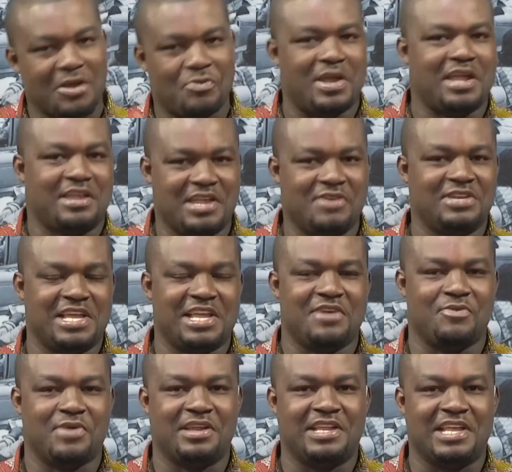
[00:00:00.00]
yehwe na
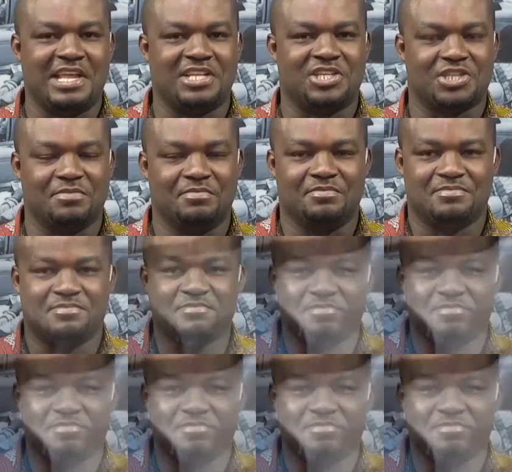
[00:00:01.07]
yehwe.